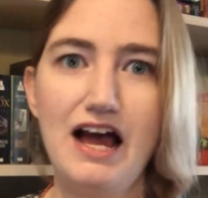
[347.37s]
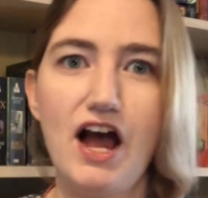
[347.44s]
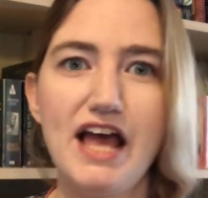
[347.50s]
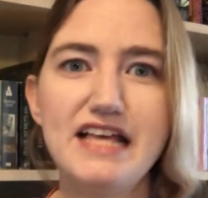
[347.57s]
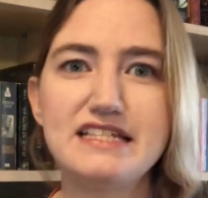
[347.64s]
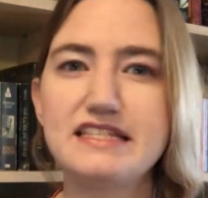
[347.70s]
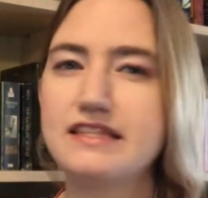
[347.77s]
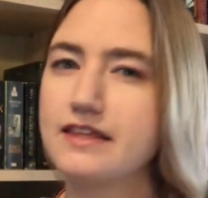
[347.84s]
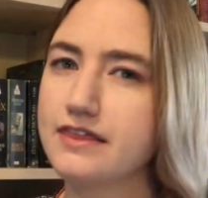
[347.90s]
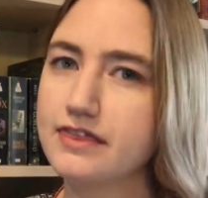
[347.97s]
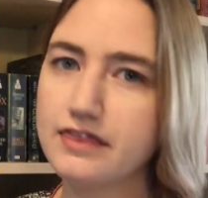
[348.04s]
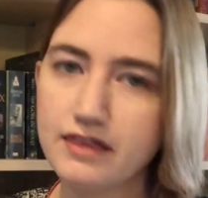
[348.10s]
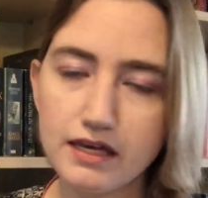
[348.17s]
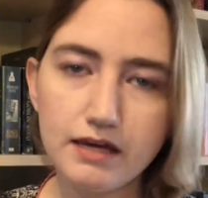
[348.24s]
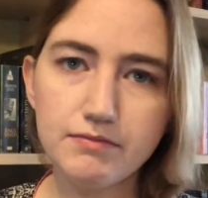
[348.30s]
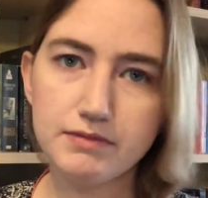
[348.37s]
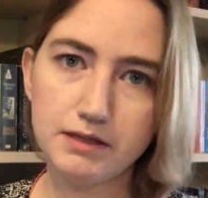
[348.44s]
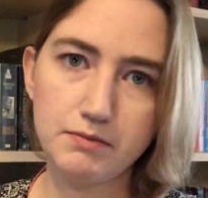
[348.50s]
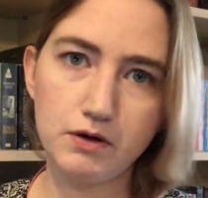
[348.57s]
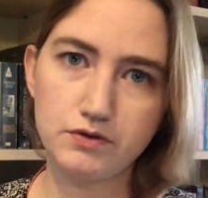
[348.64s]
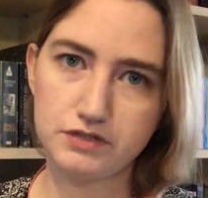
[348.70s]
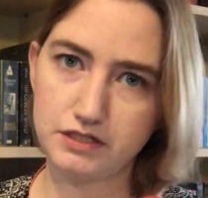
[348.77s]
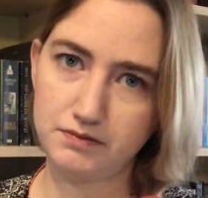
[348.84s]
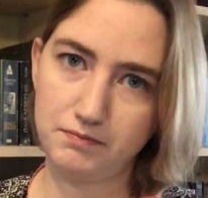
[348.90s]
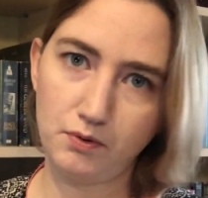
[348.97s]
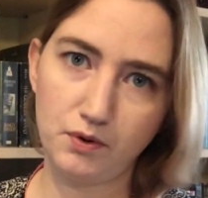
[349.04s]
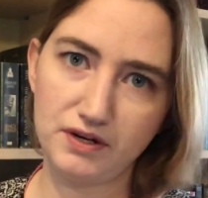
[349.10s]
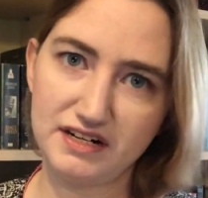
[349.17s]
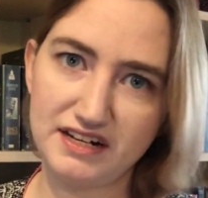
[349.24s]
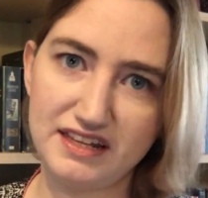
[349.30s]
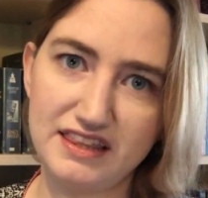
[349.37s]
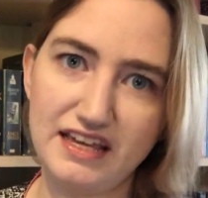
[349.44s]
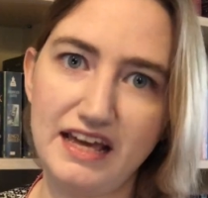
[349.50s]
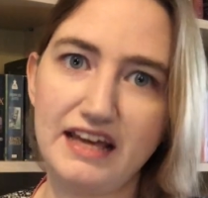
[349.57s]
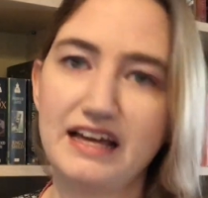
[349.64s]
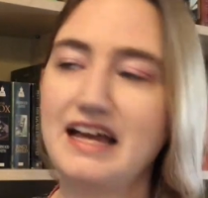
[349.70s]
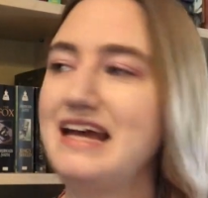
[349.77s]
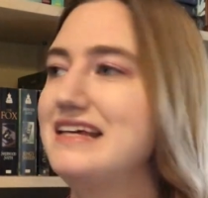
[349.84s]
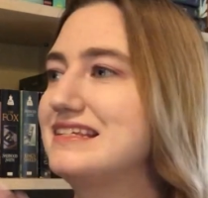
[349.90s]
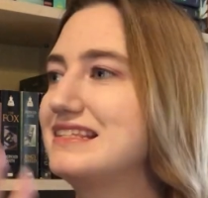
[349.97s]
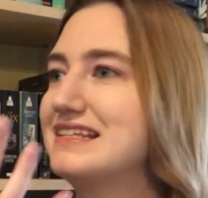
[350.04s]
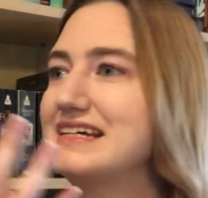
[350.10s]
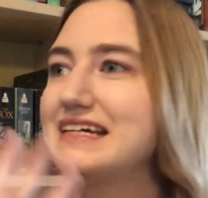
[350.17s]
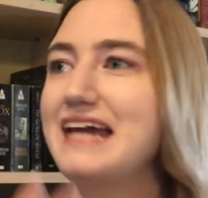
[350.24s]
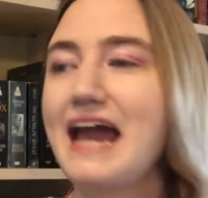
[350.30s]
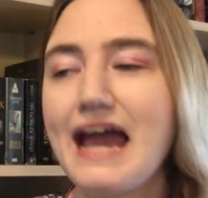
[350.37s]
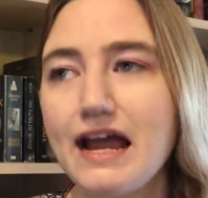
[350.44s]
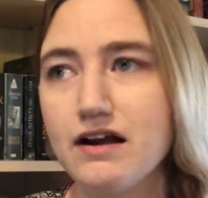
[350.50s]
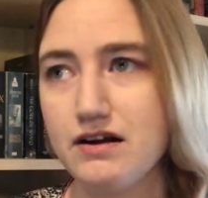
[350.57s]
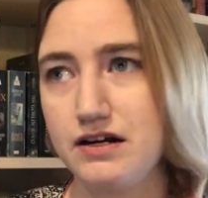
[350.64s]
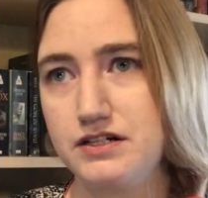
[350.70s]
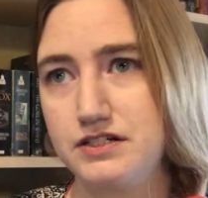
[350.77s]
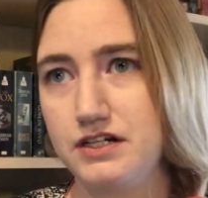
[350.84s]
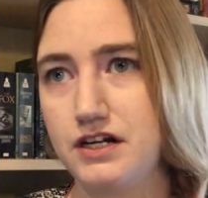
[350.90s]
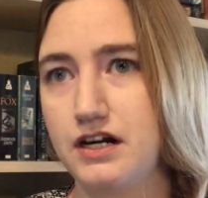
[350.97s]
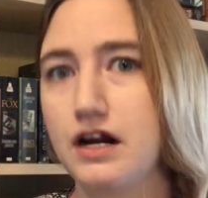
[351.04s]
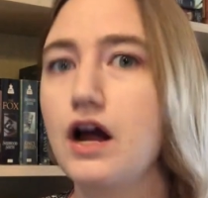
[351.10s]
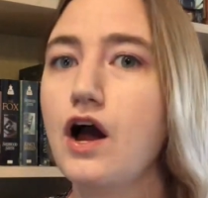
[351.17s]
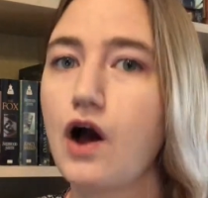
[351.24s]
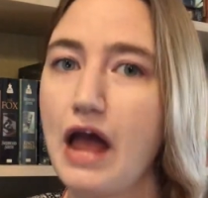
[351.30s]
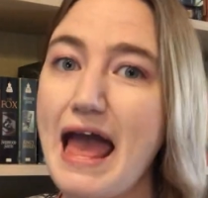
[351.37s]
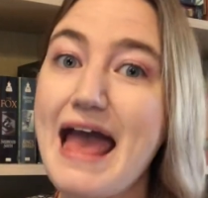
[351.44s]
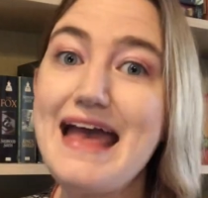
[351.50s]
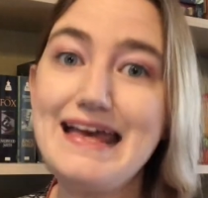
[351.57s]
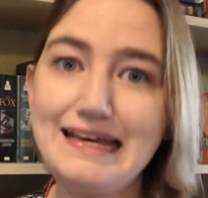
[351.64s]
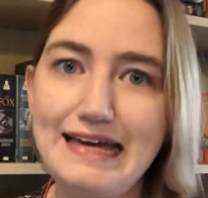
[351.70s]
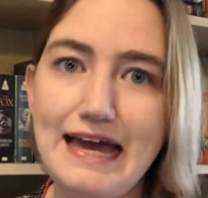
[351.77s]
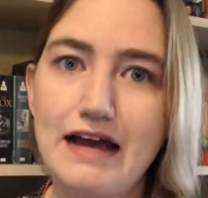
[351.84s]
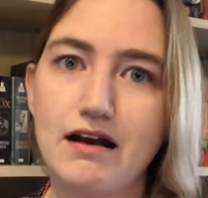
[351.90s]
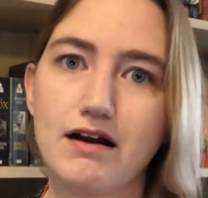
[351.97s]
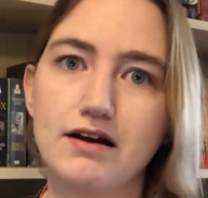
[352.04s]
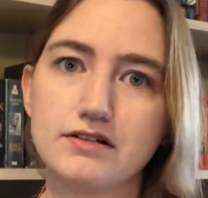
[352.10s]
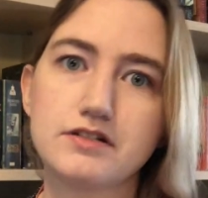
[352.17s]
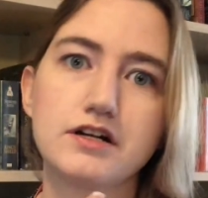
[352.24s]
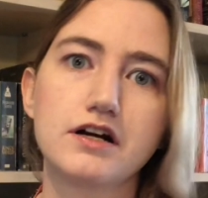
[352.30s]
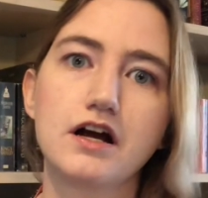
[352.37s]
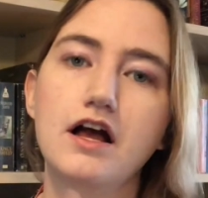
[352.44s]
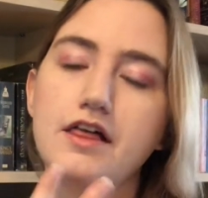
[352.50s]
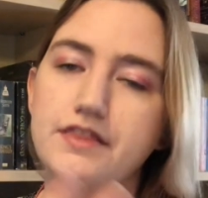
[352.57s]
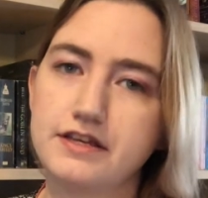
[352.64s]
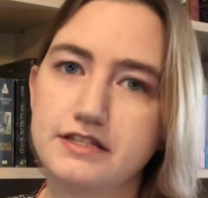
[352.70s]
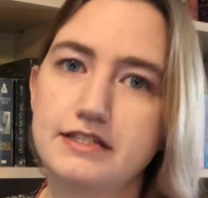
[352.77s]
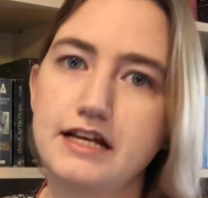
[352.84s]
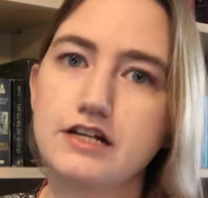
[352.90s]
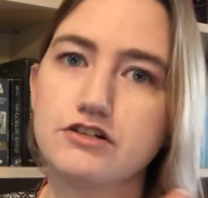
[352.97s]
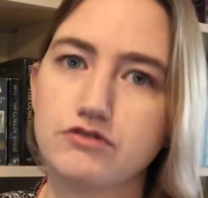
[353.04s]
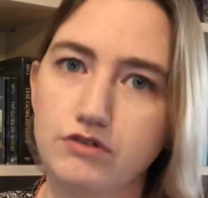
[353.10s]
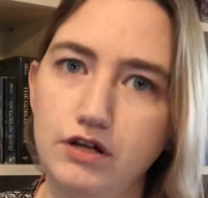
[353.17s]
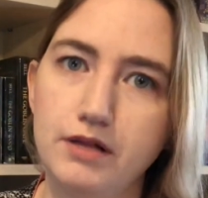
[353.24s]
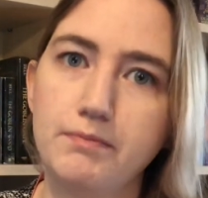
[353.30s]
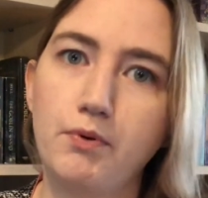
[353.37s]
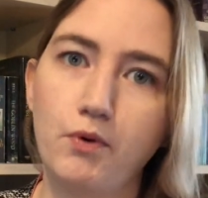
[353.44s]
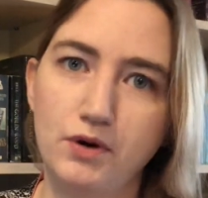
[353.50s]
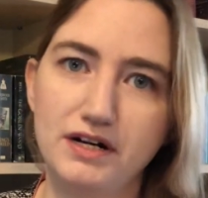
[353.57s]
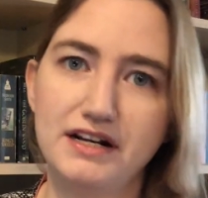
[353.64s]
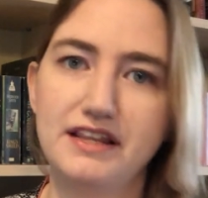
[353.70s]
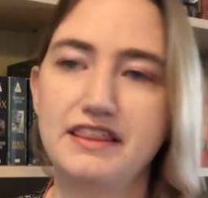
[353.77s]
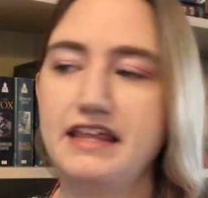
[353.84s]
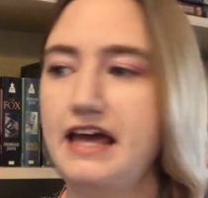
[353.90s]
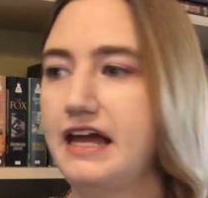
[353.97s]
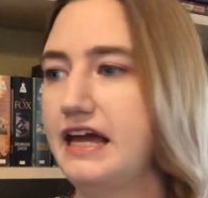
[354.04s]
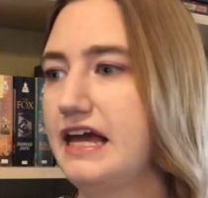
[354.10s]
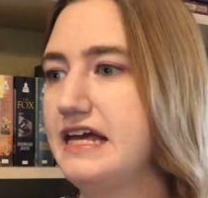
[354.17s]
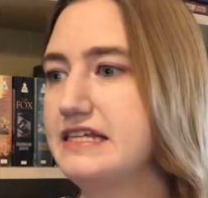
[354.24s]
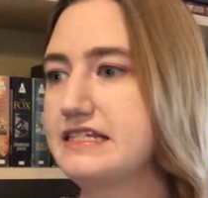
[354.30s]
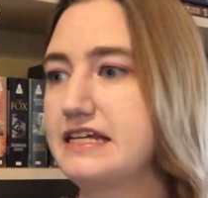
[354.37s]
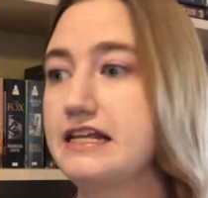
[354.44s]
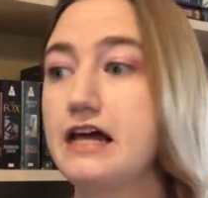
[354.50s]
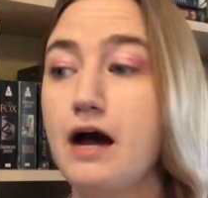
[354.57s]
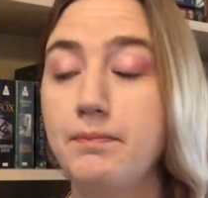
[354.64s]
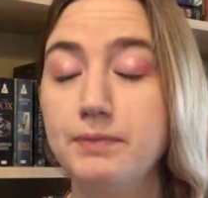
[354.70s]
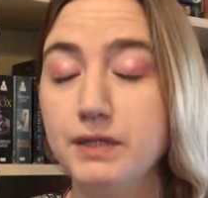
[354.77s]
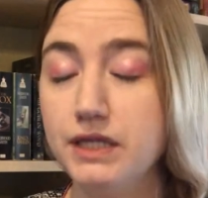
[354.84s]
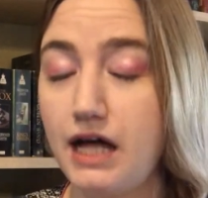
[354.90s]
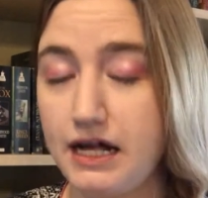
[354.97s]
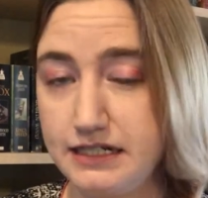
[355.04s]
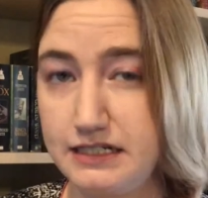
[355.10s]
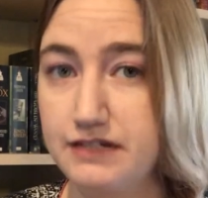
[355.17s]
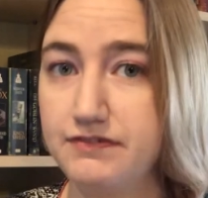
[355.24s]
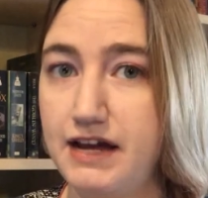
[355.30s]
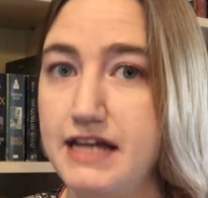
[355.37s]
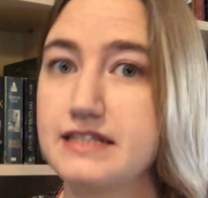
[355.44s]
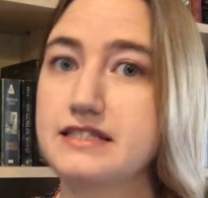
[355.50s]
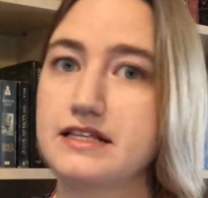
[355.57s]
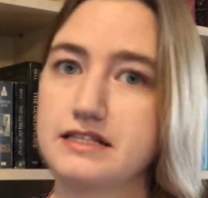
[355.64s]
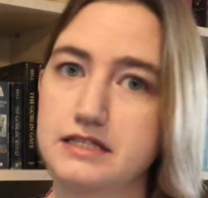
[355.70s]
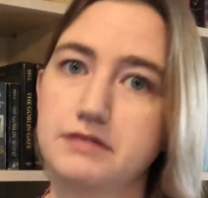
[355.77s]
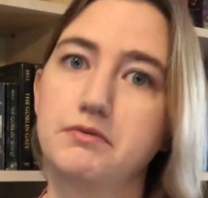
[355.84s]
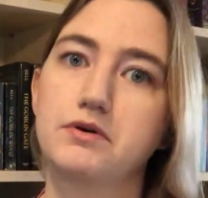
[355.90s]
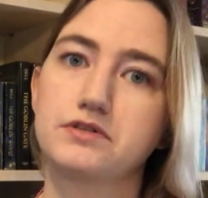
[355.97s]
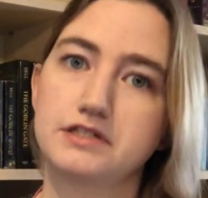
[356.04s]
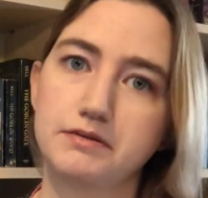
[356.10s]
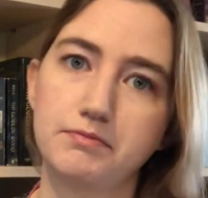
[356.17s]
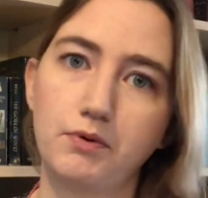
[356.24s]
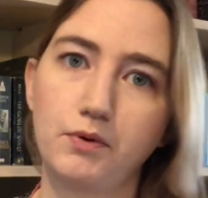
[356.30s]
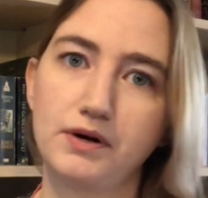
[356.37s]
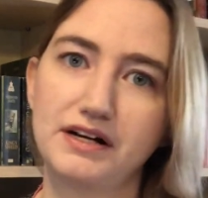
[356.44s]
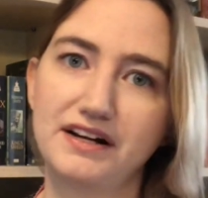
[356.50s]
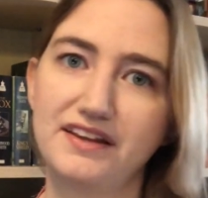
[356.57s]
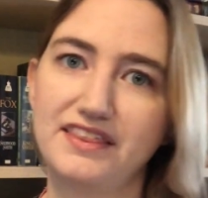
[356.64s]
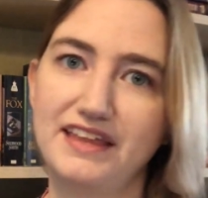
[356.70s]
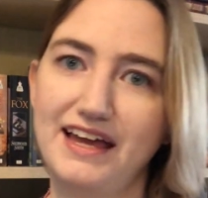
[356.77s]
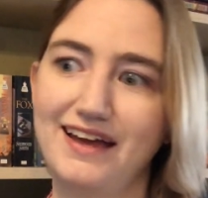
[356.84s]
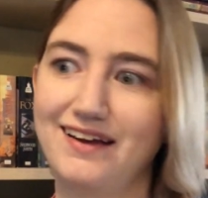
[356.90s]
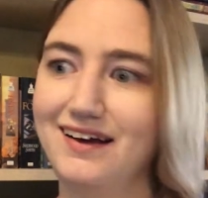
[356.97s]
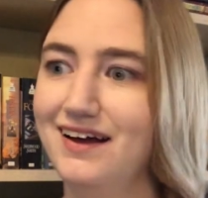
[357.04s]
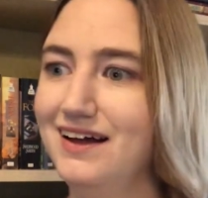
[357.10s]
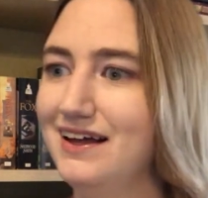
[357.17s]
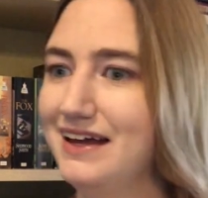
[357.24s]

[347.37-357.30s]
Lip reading: Is the theme the most important thing? Is the character the central important thing? Is it a plot device that's the most important thing?